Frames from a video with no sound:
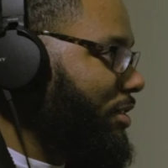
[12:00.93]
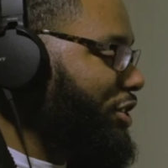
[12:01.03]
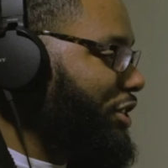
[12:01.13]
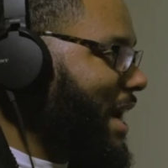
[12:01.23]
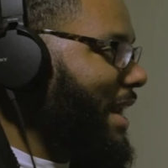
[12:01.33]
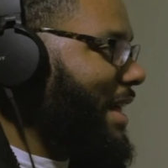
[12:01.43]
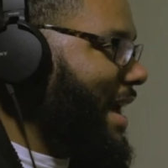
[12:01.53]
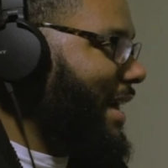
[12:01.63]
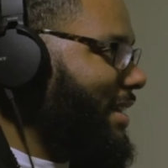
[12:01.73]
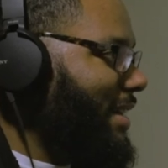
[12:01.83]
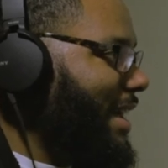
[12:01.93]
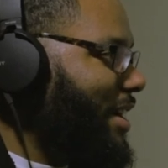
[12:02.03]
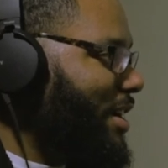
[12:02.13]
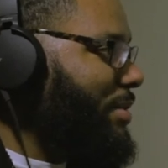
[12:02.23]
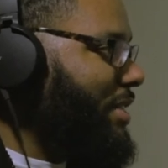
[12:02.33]
shot at a
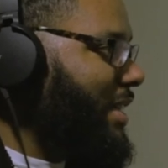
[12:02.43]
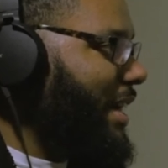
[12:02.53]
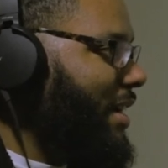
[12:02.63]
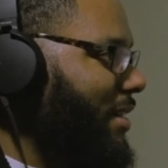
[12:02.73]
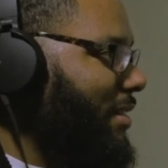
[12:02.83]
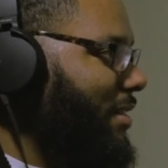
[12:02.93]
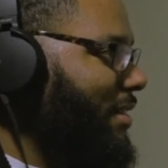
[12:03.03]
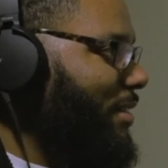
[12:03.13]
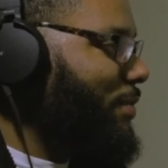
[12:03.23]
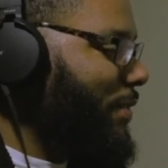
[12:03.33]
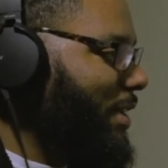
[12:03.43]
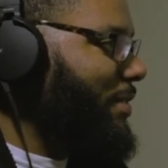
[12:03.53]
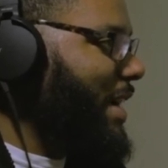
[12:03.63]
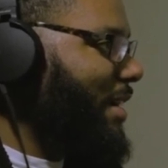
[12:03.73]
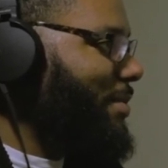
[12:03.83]
garbage can full
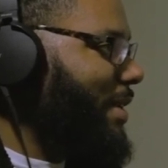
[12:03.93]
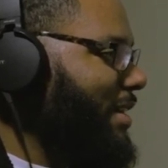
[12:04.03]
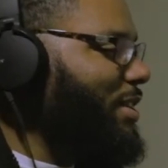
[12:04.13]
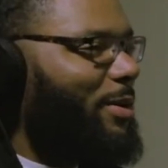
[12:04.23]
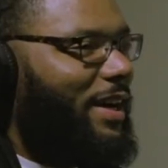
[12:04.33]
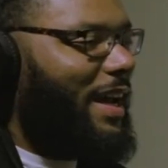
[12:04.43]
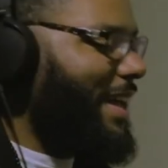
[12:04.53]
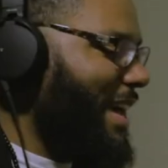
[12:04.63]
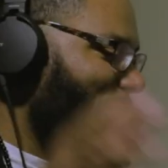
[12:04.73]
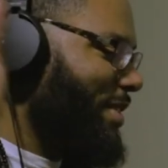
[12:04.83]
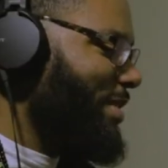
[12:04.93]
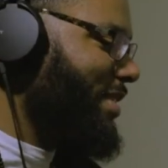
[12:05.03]
of dynamite. You know what? I can't even